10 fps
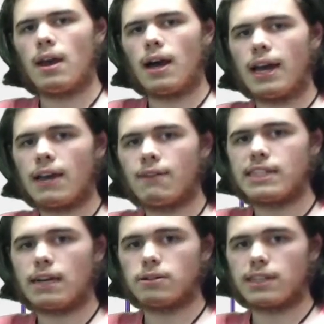I have it
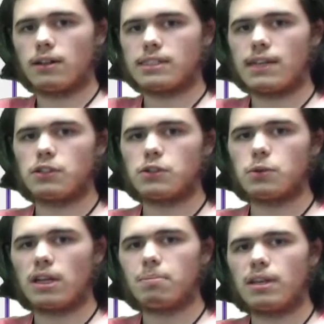downscaled to
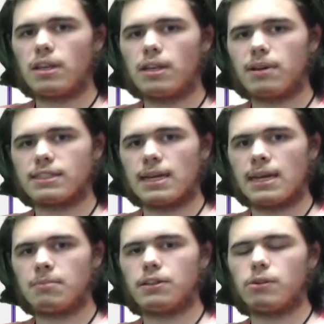720p because I
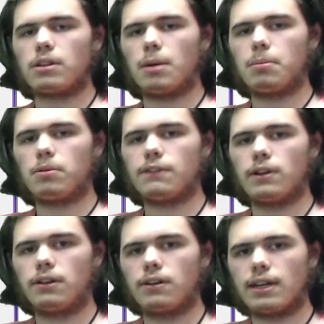am dealing with a couple of
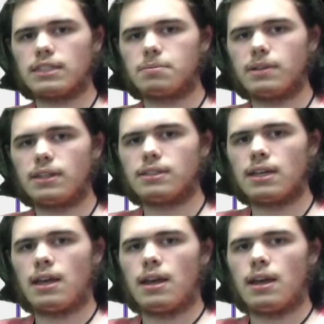different internet speeds,